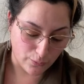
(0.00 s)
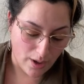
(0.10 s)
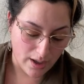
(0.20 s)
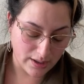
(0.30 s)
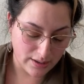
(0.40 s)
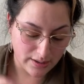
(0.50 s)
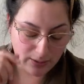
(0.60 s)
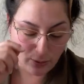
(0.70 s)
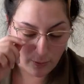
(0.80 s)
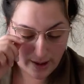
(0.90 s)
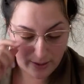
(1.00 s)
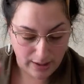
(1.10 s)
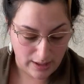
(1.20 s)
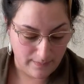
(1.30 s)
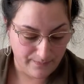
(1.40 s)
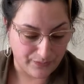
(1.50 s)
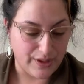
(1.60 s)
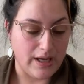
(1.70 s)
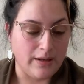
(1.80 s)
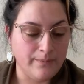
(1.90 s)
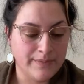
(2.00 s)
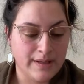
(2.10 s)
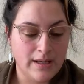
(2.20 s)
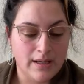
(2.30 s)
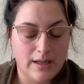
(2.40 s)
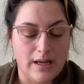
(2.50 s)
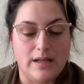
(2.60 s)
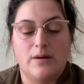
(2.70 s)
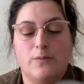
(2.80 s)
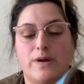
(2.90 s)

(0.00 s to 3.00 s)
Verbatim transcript: Rock Quarry, okay? And then we